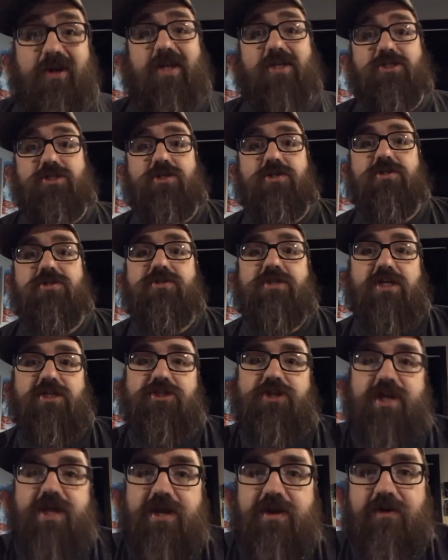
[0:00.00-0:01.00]
and they should they
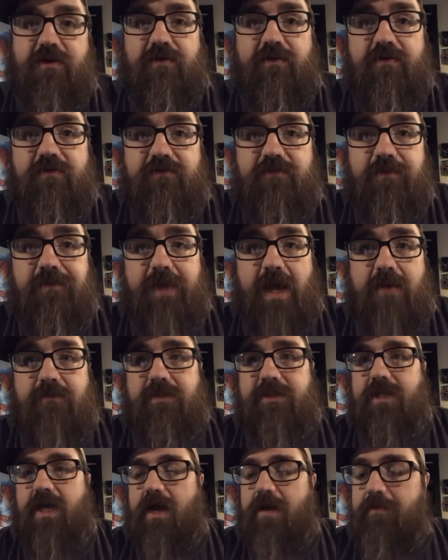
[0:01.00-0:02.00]
should hear from time
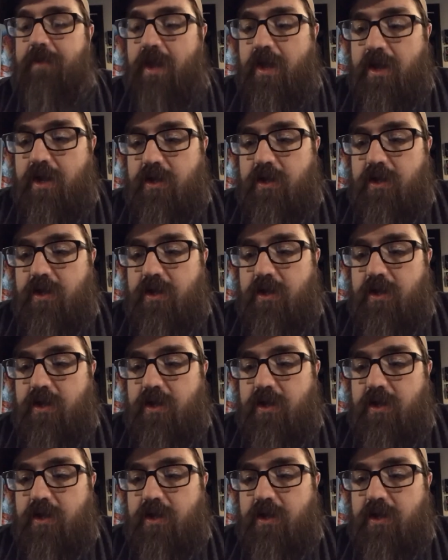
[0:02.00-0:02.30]
to time.